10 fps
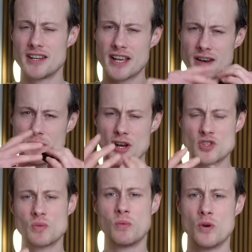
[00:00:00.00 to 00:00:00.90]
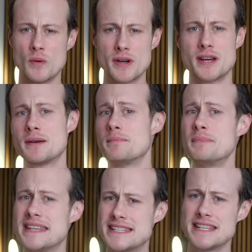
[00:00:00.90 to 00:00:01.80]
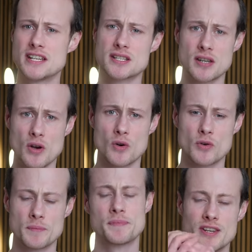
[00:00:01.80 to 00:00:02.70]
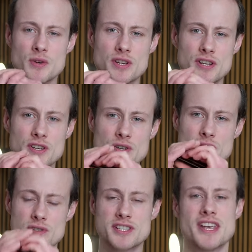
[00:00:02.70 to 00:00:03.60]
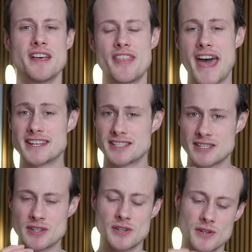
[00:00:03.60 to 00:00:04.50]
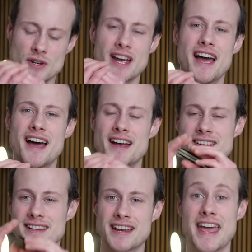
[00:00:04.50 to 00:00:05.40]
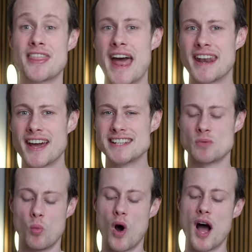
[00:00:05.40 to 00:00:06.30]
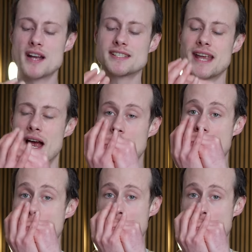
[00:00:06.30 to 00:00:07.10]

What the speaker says: You get a much warmer, meatier tone. You can use that to get that nice wah sound.